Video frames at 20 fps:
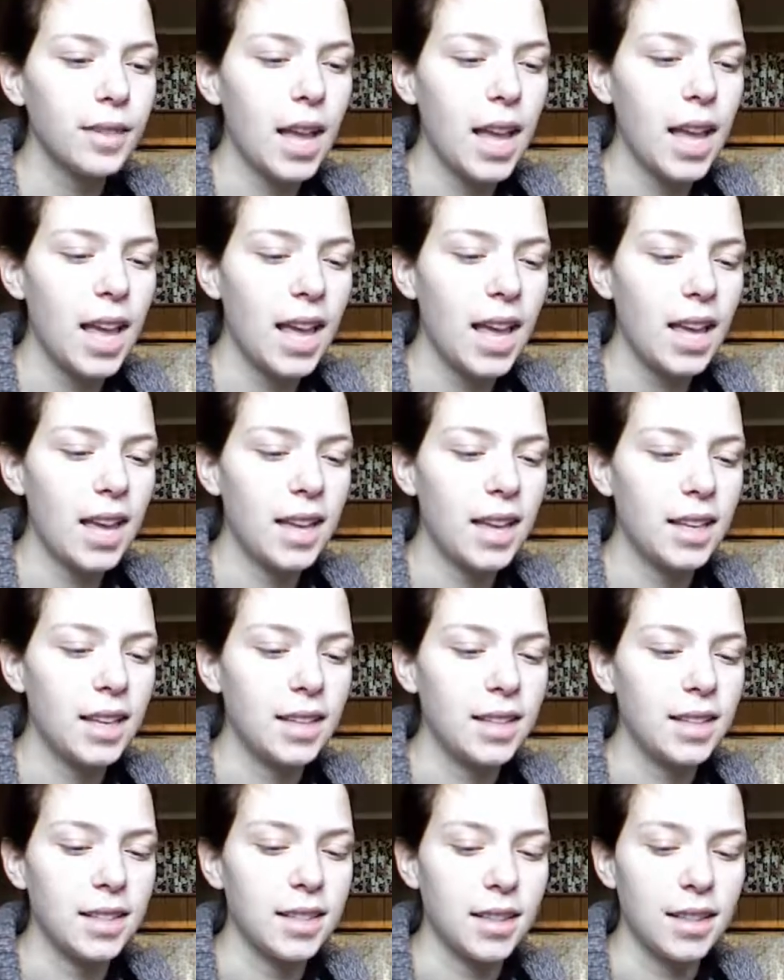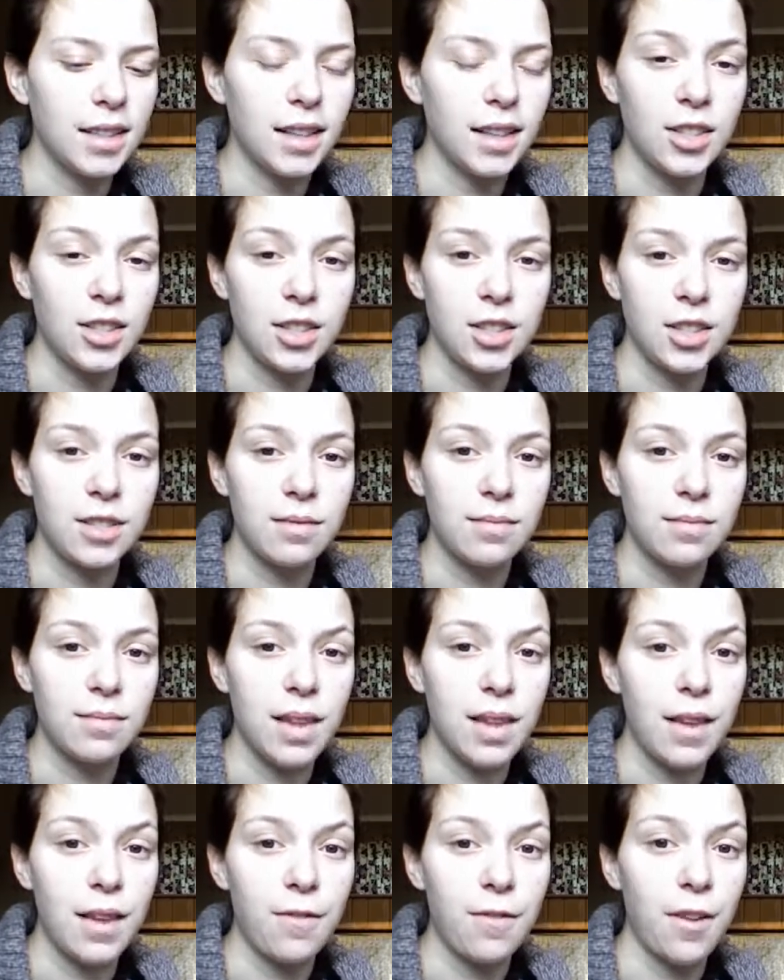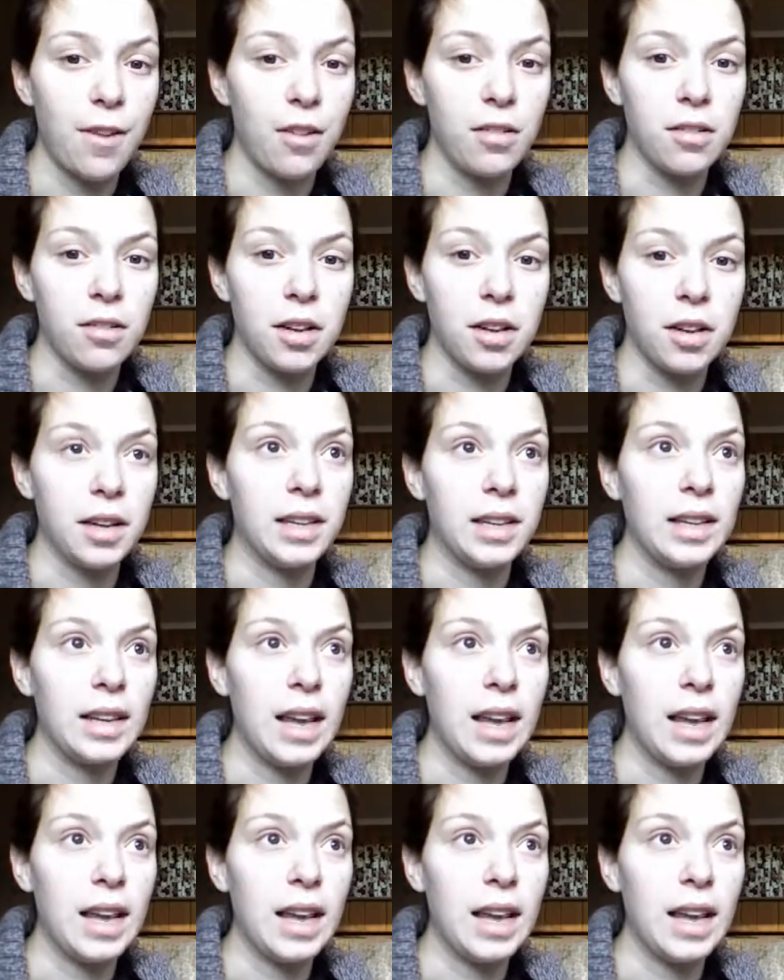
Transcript: And it felt good.